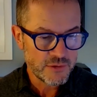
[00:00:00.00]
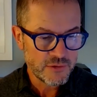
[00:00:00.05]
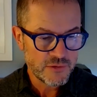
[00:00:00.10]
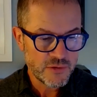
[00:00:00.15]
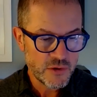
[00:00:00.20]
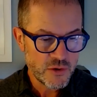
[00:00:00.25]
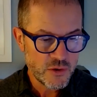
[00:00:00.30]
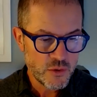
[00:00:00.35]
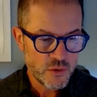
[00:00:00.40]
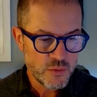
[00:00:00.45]

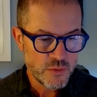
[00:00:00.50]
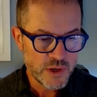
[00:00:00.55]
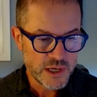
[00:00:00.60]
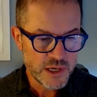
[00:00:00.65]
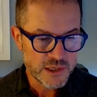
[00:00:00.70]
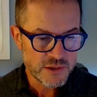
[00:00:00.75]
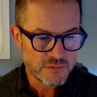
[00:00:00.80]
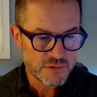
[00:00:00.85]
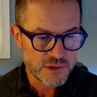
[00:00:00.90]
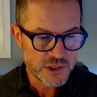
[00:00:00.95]
Two
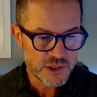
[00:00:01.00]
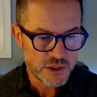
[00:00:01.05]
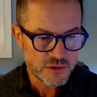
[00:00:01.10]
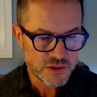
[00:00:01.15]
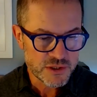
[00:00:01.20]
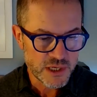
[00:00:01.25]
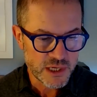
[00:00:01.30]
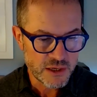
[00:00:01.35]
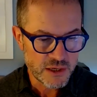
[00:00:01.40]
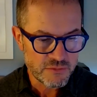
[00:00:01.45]
is
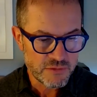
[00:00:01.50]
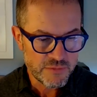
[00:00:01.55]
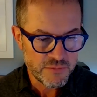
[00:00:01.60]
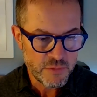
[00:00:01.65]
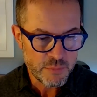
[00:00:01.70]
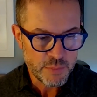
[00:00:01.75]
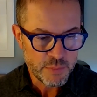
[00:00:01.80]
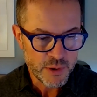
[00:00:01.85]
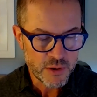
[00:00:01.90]
reducing river